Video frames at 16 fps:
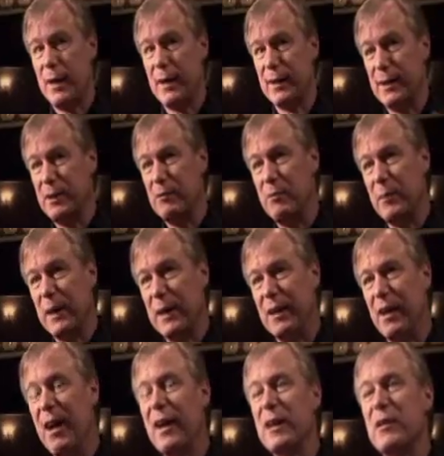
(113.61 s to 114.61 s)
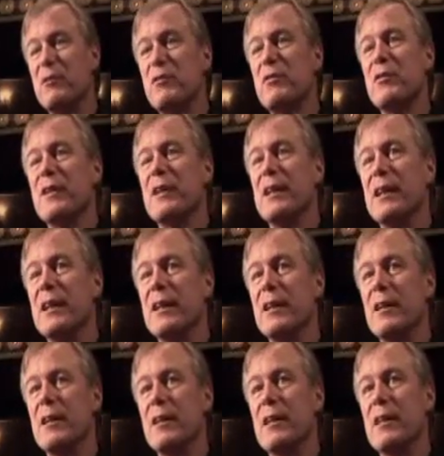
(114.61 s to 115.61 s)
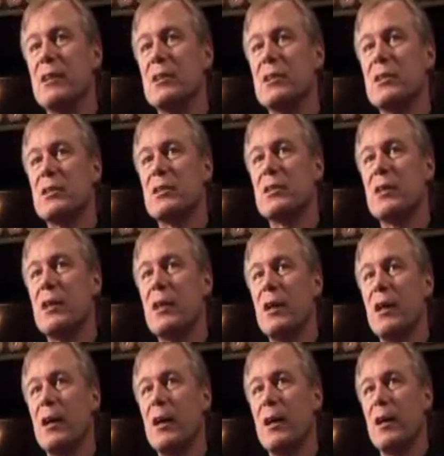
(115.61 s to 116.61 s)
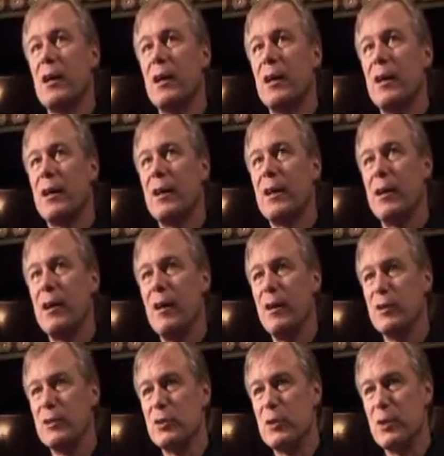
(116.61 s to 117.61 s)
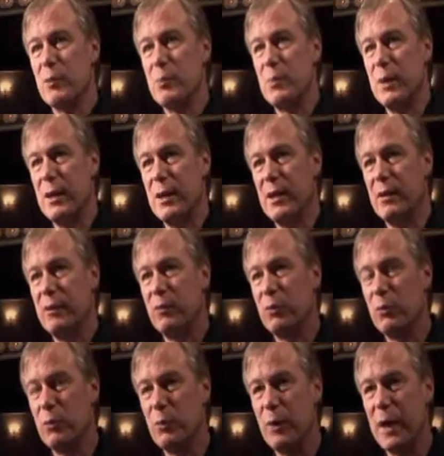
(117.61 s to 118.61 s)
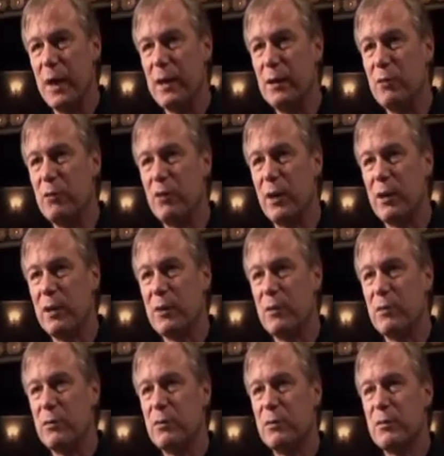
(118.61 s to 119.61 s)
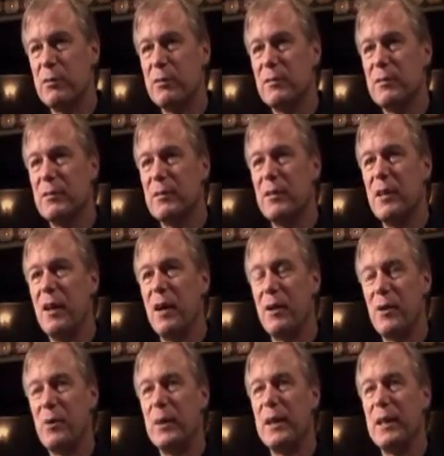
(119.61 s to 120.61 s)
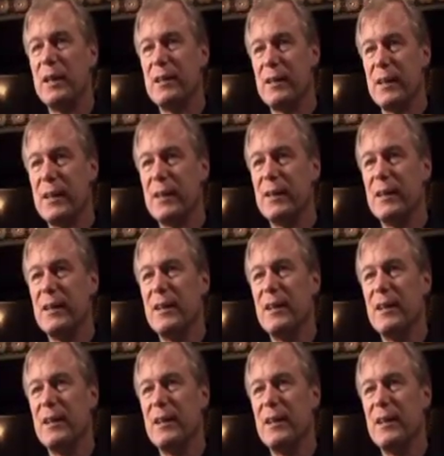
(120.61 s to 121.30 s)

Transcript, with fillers: I live my life in this constant being right in front of not knowing anything.